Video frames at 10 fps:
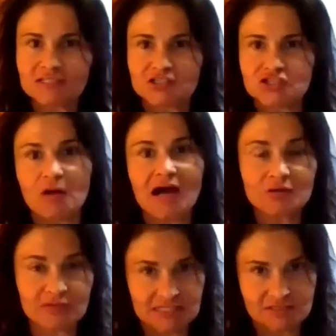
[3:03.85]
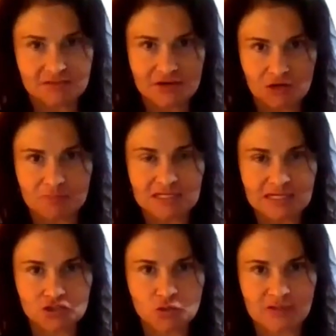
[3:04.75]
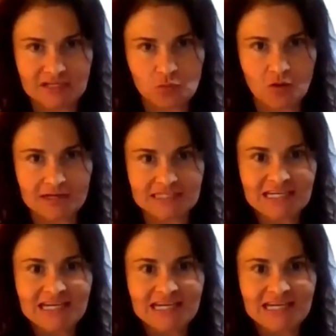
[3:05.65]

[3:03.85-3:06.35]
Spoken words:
And so I went into therapy at 21,